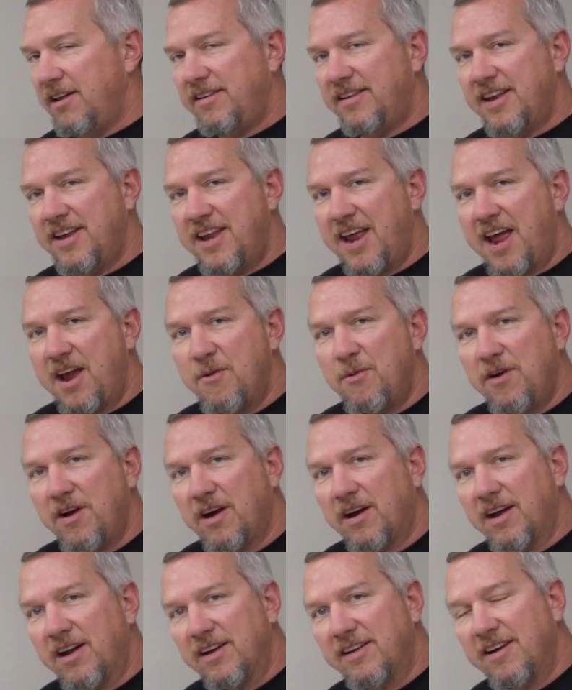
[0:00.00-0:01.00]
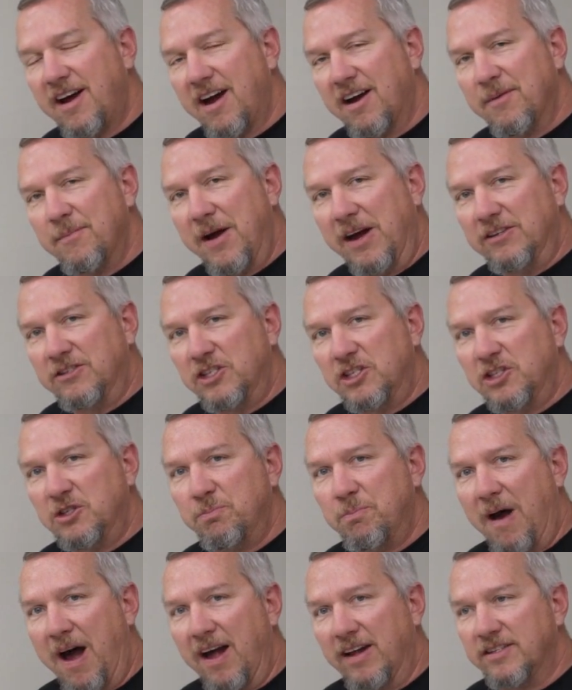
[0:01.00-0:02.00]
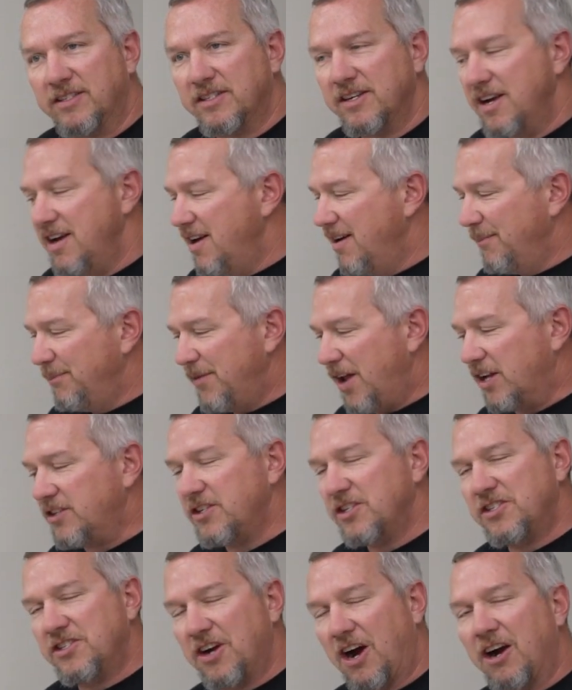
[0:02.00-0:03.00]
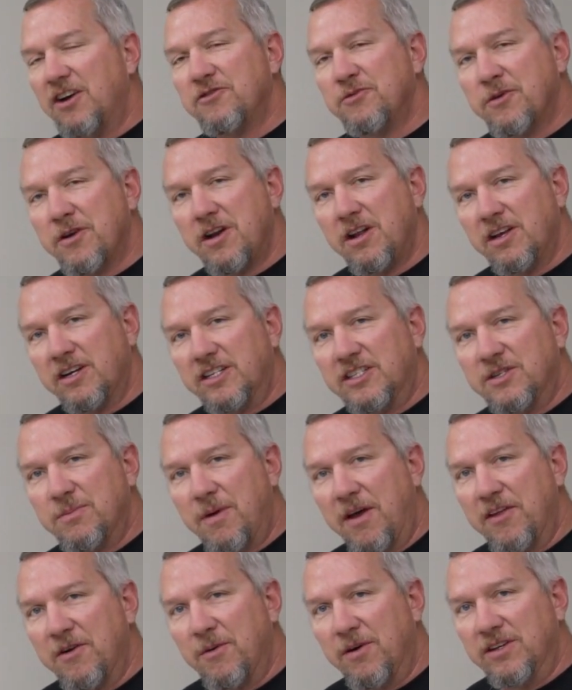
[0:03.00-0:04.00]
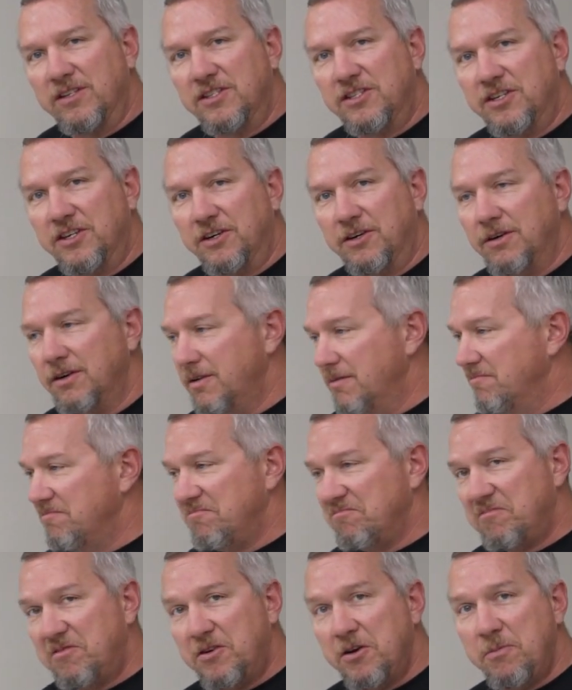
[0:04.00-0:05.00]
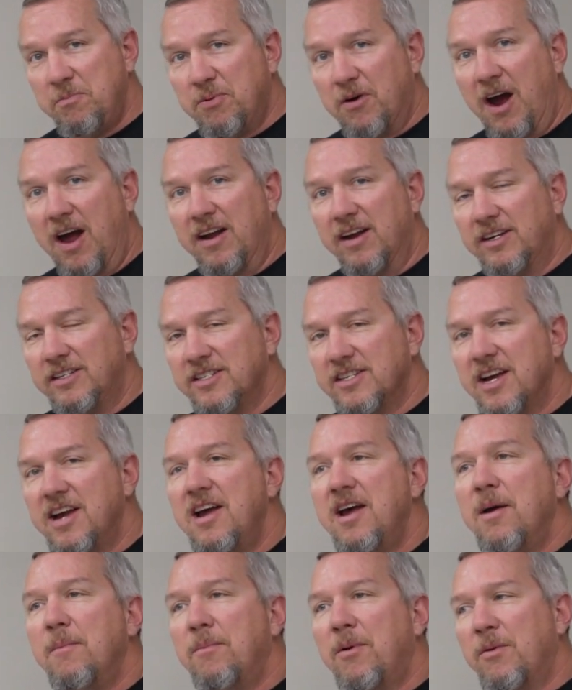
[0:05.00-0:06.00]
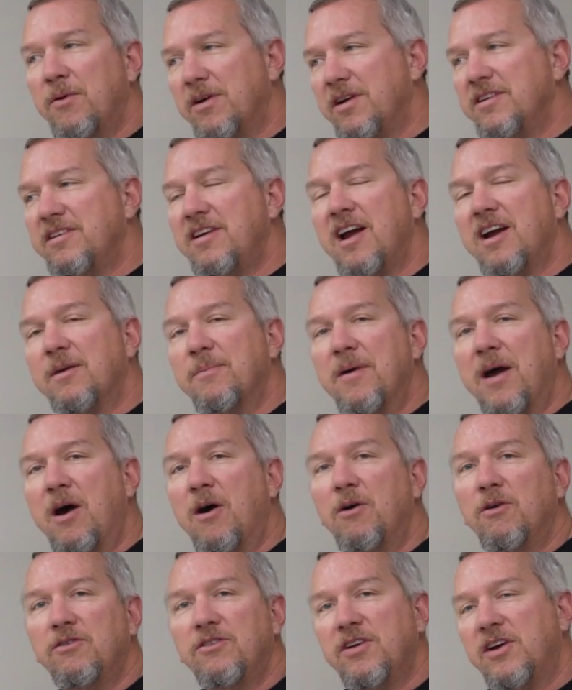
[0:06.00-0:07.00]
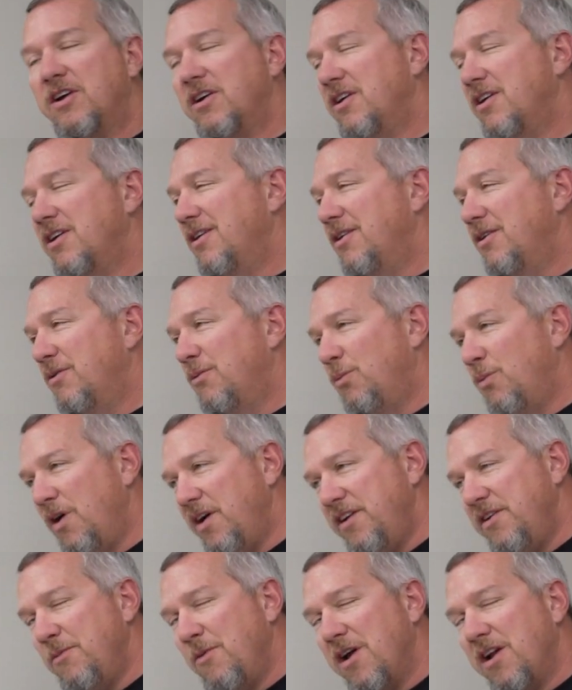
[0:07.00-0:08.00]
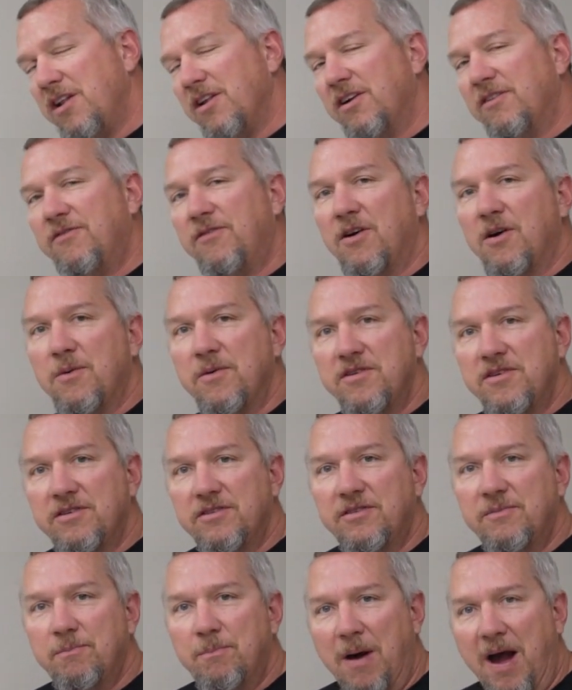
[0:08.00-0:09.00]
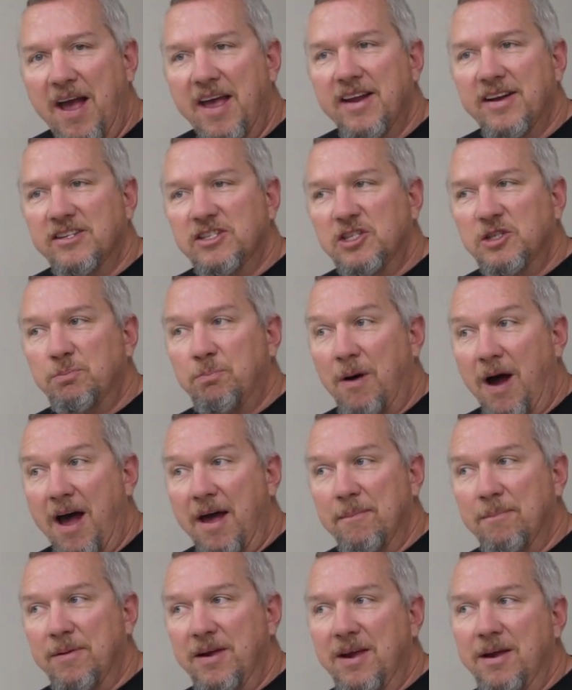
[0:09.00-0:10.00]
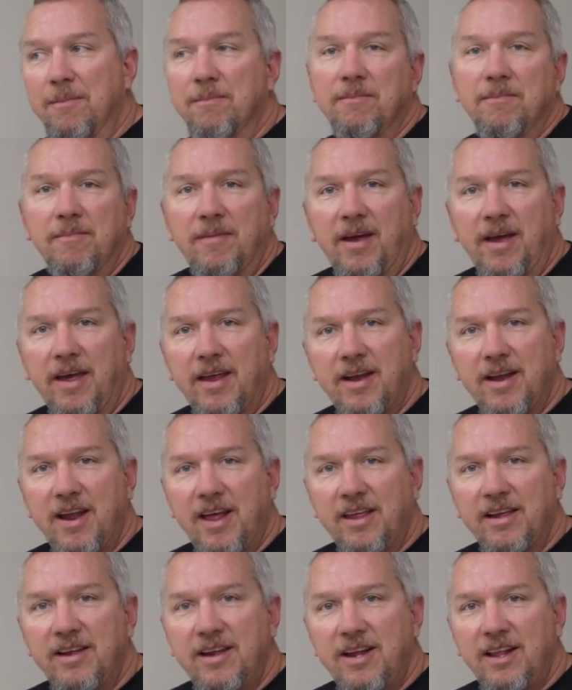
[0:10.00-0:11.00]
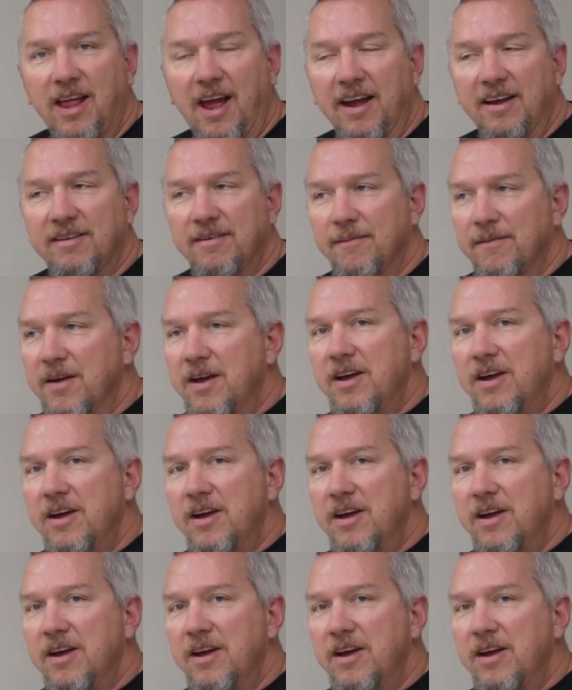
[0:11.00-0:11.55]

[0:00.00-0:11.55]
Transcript: Today we are going to talk about spots. Not just ours, we're going to look at some other ones too. Good products, but we're going to talk about what you want to look for when you're buying a spot beam in an LED light.